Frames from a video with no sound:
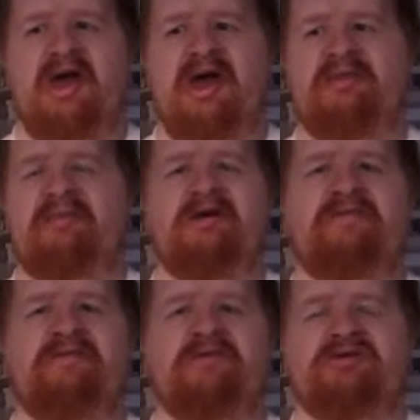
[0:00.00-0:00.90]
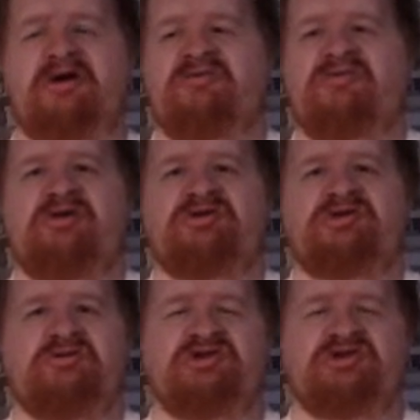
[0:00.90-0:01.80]
To cut a long
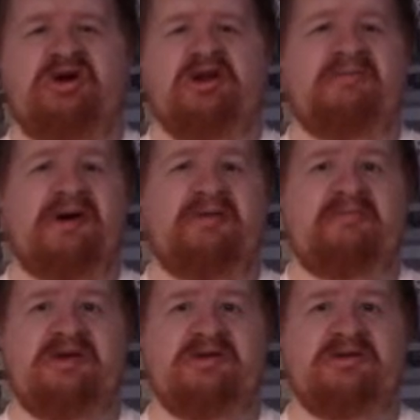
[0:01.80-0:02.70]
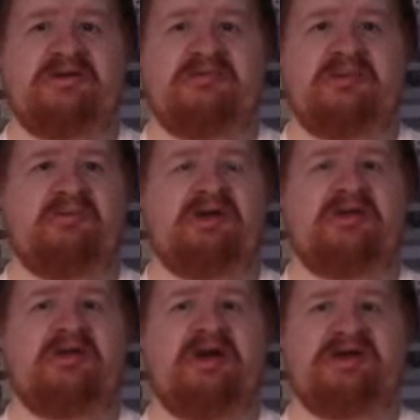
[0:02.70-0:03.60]
story short, in my opinion, the way
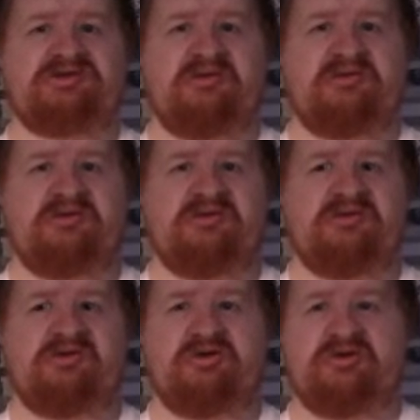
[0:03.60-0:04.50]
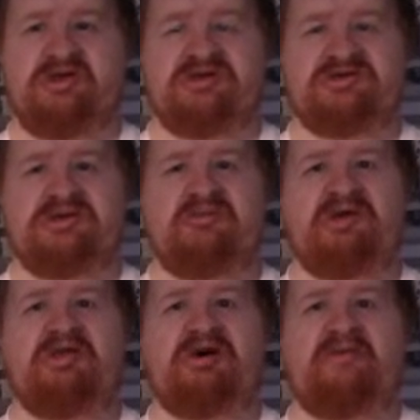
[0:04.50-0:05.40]
SWE do things and the
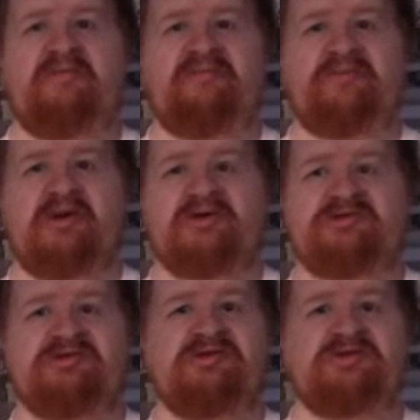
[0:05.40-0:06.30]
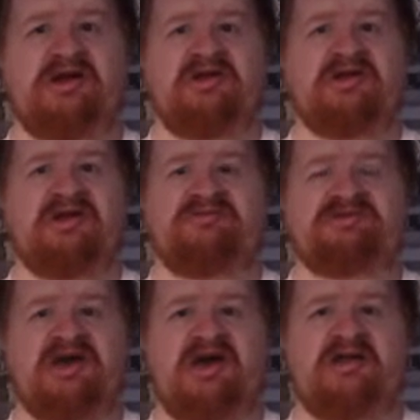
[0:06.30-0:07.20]
way that certainly they've
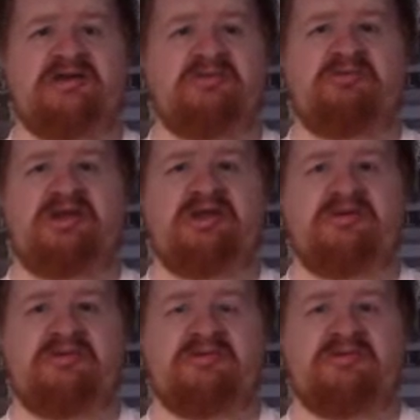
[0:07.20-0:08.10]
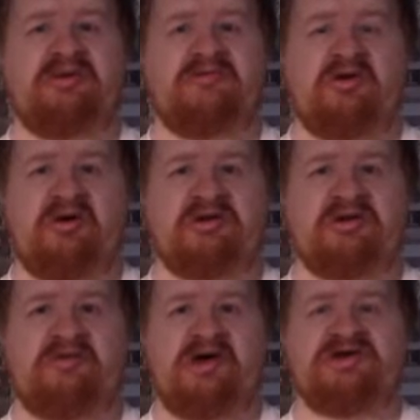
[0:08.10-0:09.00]
said and the way that they've talked to the
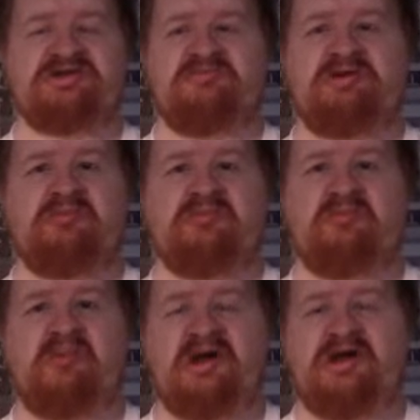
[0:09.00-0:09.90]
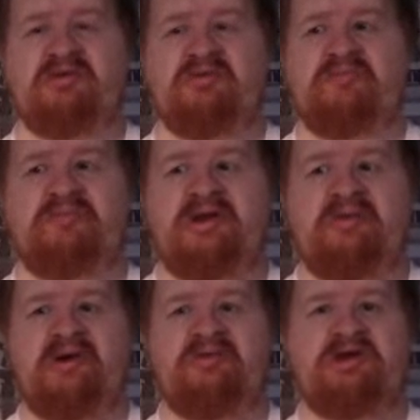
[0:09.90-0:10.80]
press and been wide and open
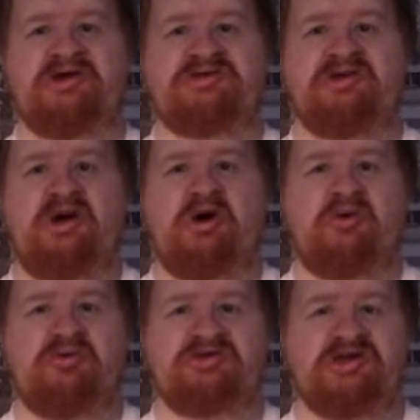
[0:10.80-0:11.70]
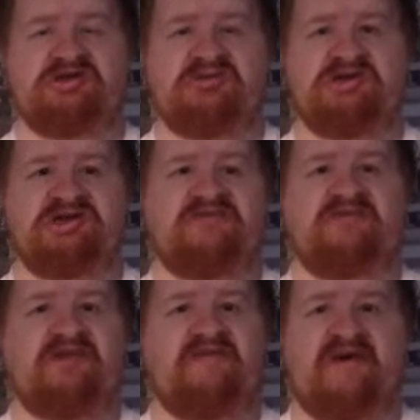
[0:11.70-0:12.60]
about this whole situation, even
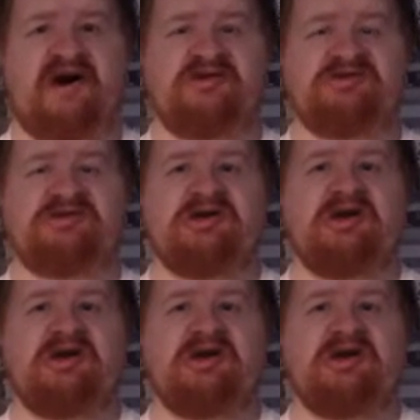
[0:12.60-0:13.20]
to the fans,